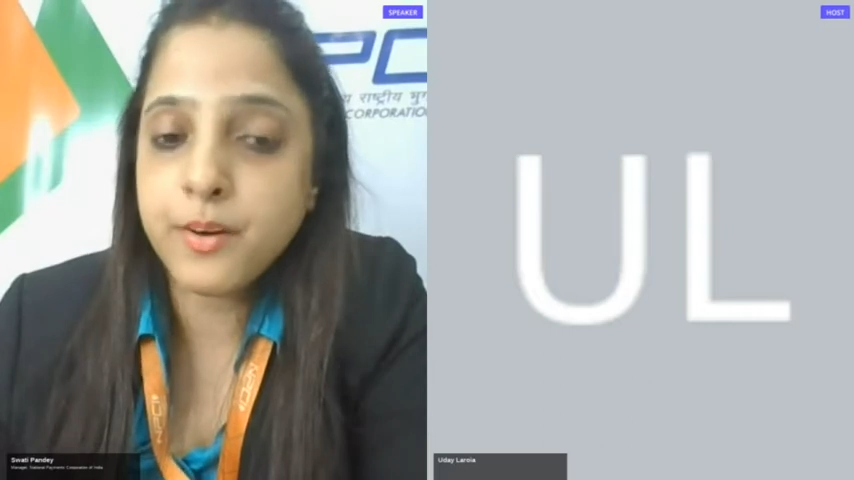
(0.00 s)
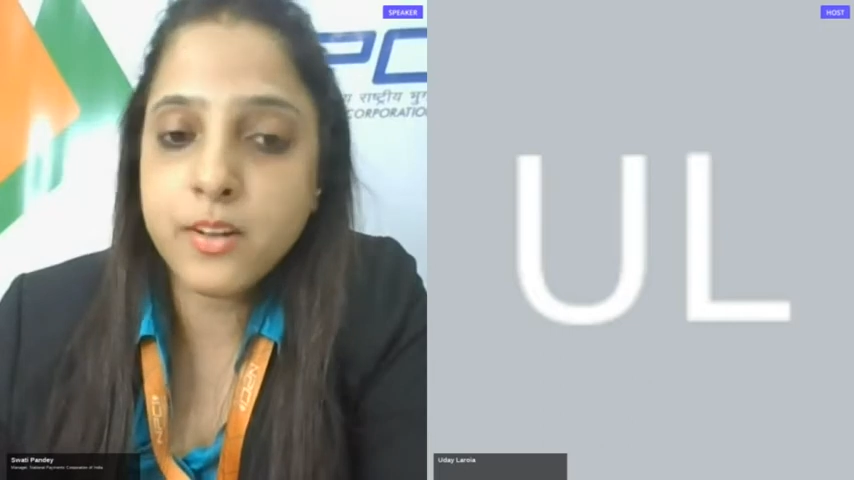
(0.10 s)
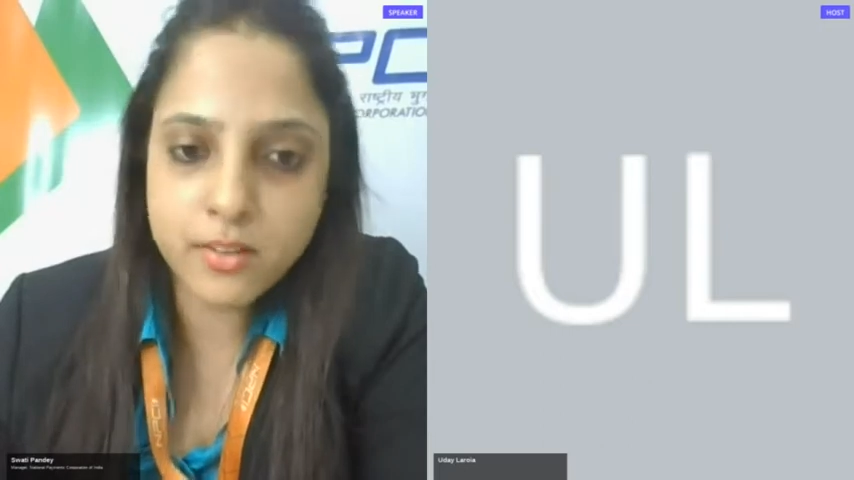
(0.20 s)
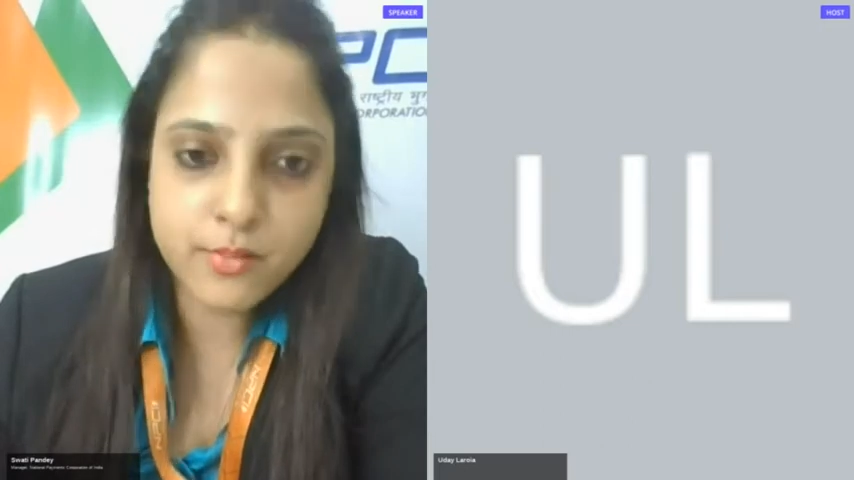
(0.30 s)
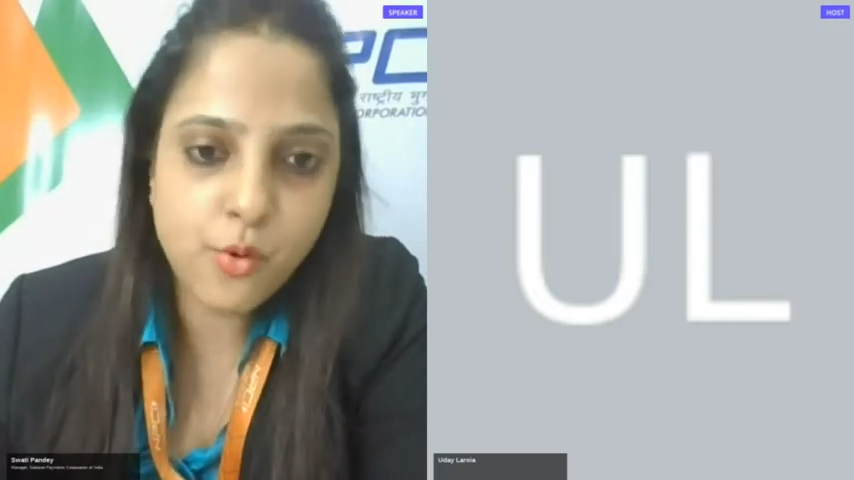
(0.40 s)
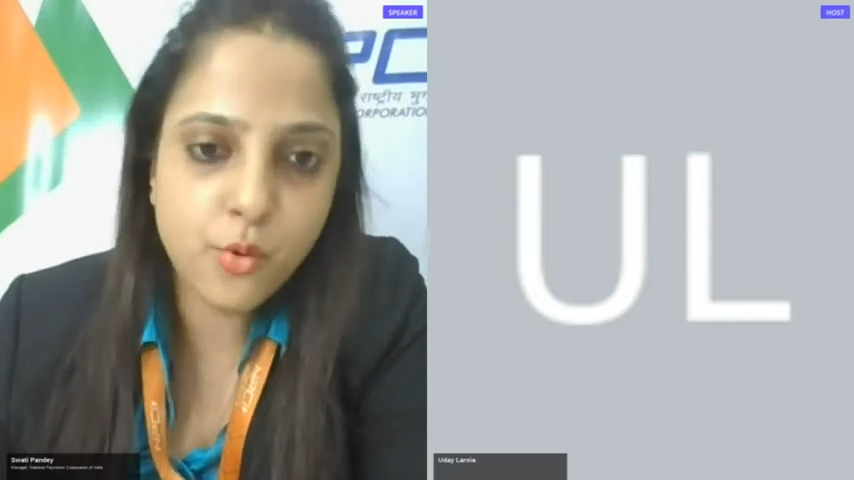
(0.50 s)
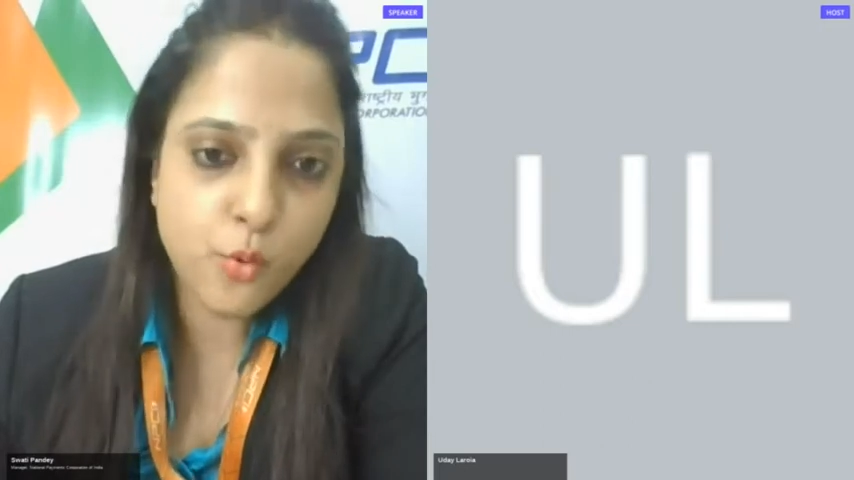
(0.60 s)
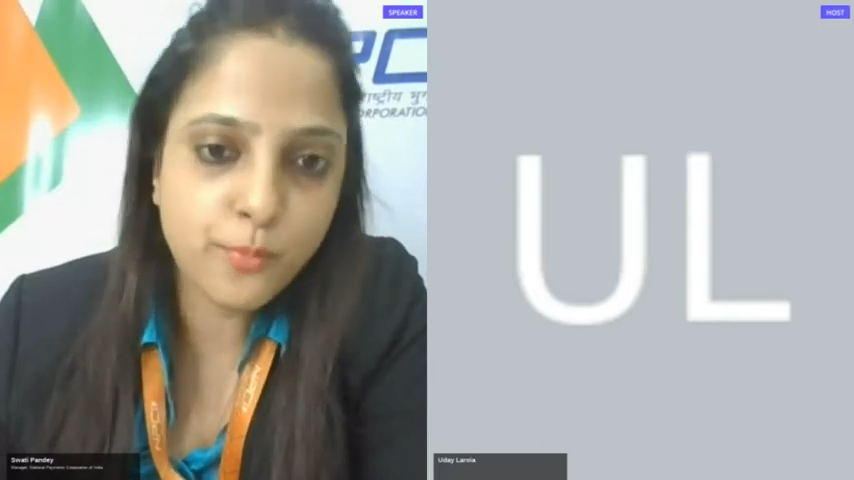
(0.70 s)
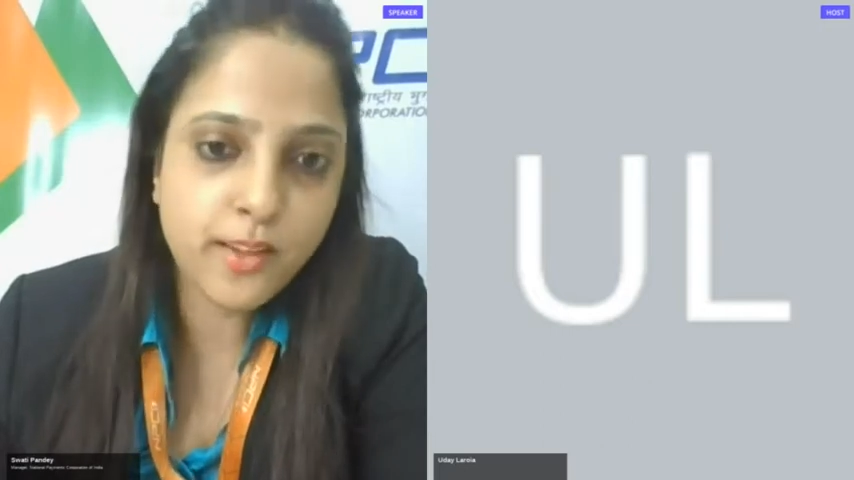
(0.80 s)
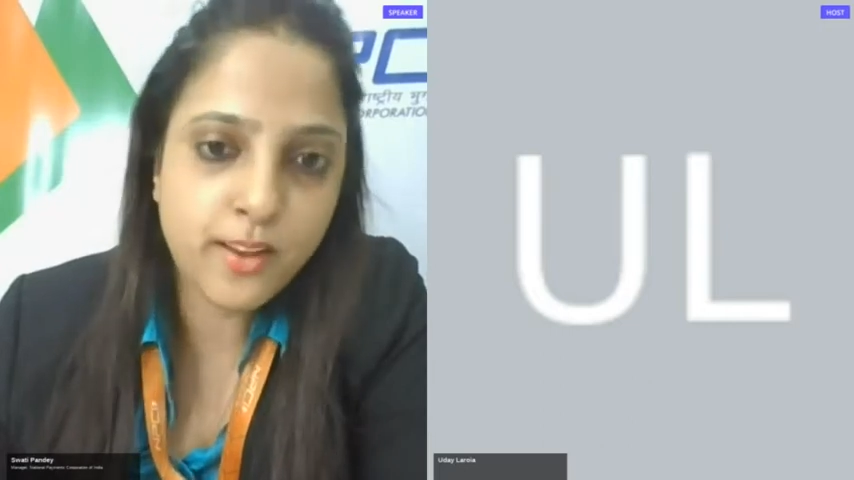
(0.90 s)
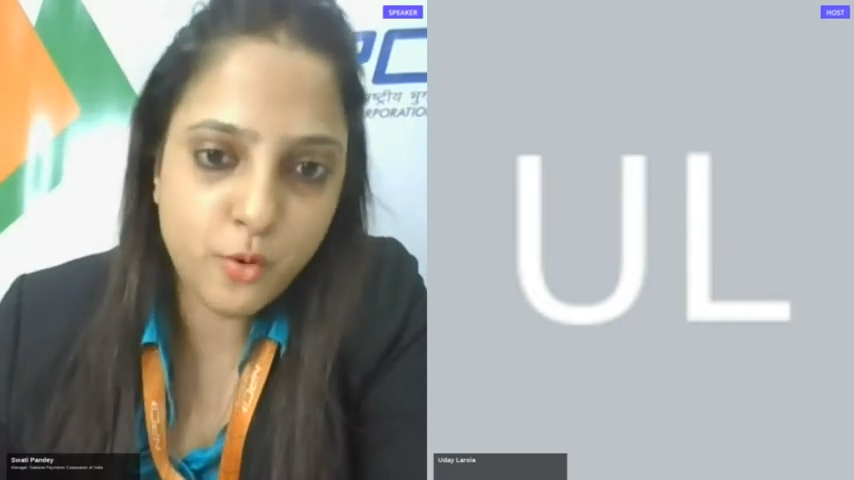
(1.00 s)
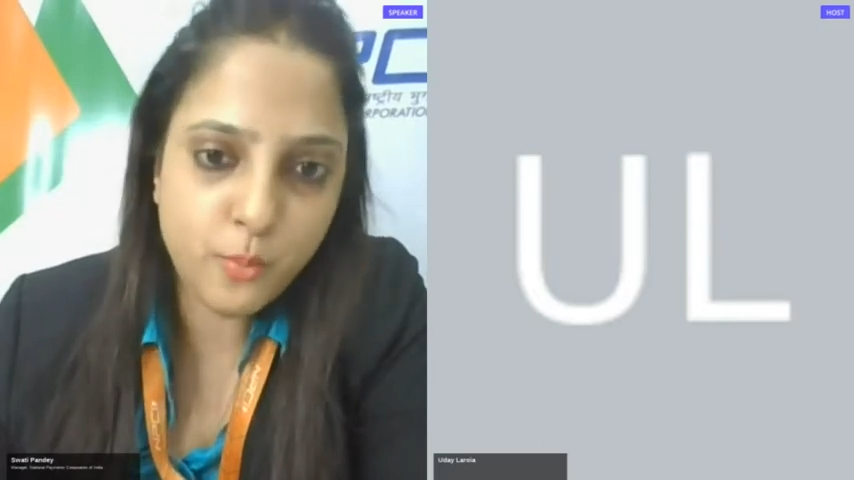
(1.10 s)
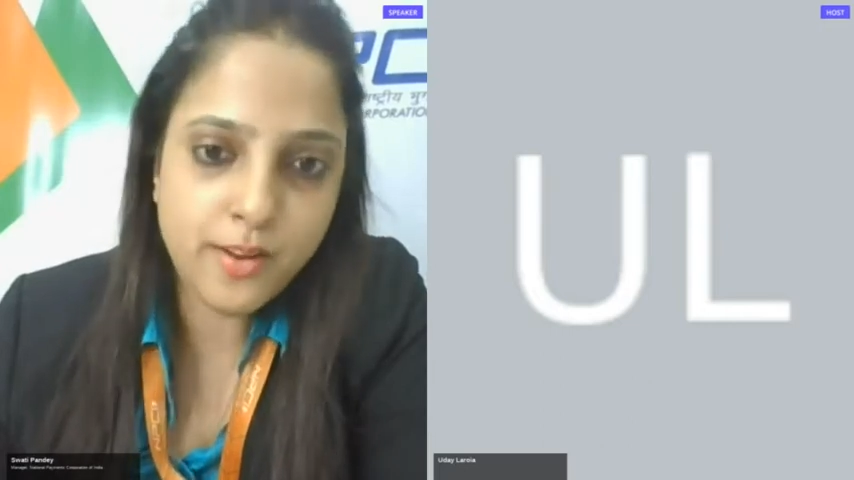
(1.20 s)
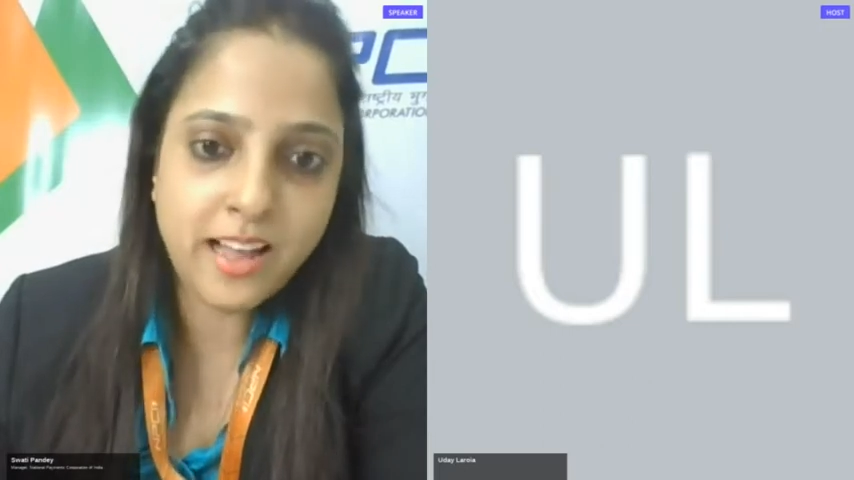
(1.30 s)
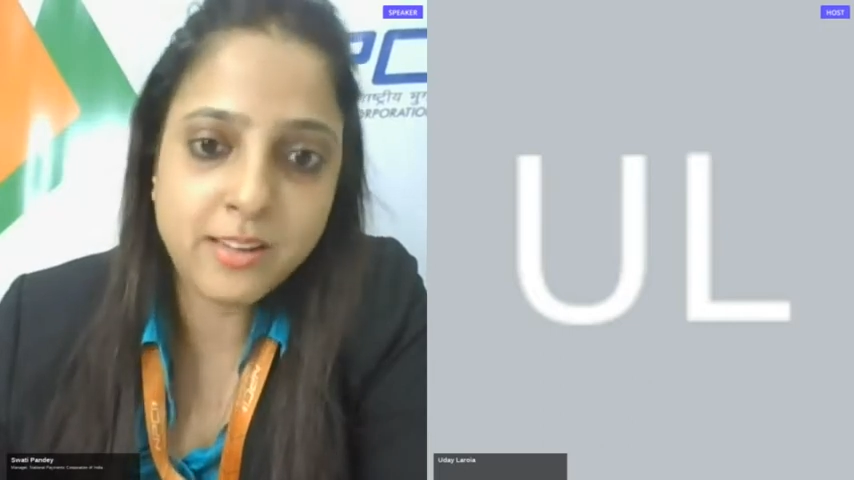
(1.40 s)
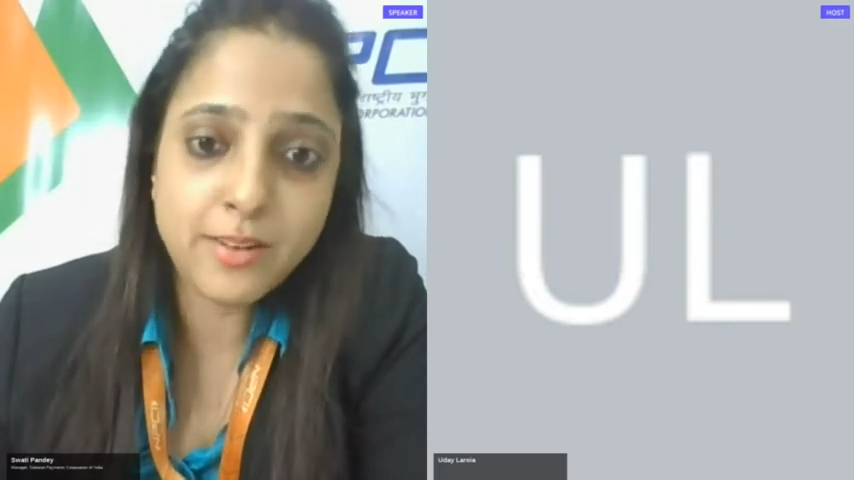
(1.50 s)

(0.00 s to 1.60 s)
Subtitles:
person for whom the e-rupee has